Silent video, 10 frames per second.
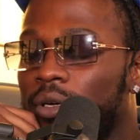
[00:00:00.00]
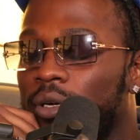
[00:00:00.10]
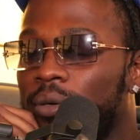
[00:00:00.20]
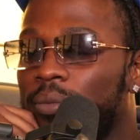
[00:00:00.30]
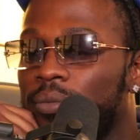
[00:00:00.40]

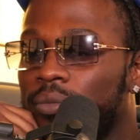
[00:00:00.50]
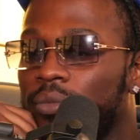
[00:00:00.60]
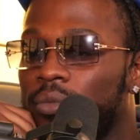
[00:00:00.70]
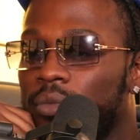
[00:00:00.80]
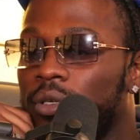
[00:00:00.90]
Um,
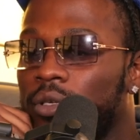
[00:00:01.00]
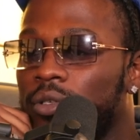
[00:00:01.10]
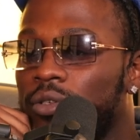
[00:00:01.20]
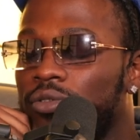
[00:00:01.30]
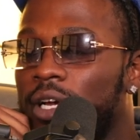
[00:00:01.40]

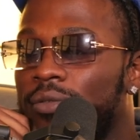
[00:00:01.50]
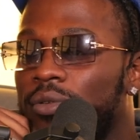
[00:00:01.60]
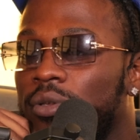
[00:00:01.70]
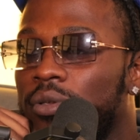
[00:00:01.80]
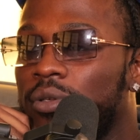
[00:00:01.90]
is it
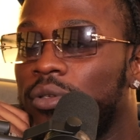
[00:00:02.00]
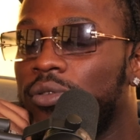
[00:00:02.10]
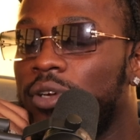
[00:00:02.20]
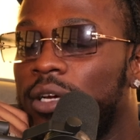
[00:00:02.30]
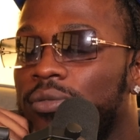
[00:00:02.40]
driving
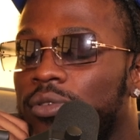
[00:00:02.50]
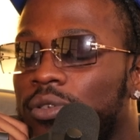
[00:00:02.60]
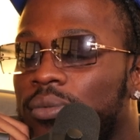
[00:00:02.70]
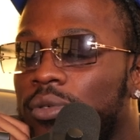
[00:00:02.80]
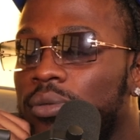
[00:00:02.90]

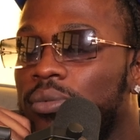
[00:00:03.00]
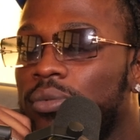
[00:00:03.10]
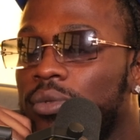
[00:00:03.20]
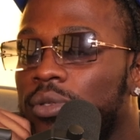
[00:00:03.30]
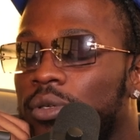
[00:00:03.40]

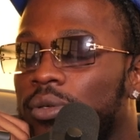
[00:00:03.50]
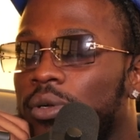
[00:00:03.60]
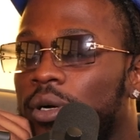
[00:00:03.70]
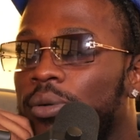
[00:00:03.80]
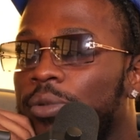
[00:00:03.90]
someone?
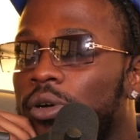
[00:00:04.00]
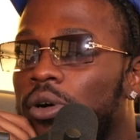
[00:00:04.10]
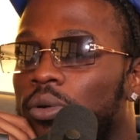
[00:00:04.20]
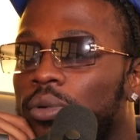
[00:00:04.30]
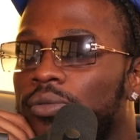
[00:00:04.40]
I'll be
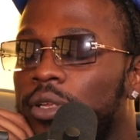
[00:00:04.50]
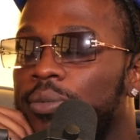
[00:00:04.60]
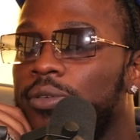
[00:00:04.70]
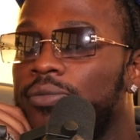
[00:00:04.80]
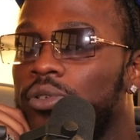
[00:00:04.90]
cold with
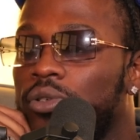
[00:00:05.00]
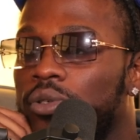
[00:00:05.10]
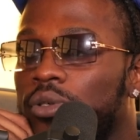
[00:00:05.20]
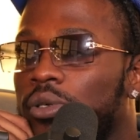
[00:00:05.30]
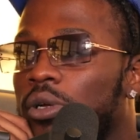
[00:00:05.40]
Nipsey for
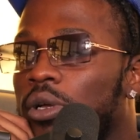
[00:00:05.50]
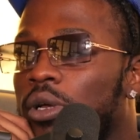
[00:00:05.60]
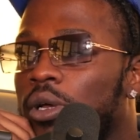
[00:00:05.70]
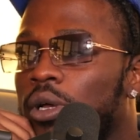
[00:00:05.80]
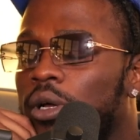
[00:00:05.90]
sure.
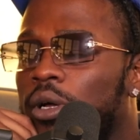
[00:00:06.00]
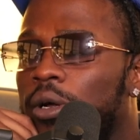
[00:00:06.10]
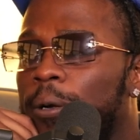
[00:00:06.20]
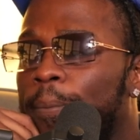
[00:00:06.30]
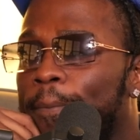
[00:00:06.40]

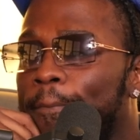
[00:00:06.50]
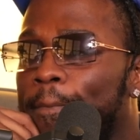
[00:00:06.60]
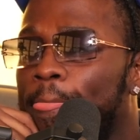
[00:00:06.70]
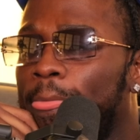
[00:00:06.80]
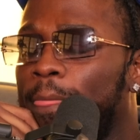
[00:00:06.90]
Um,
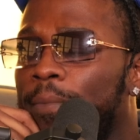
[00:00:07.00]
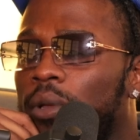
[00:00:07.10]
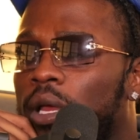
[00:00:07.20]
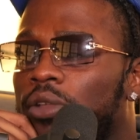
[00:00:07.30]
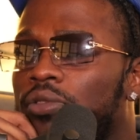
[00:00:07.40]

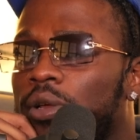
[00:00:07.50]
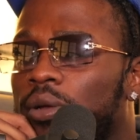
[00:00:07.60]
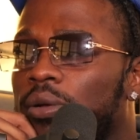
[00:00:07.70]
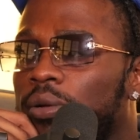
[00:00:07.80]
Kendrick,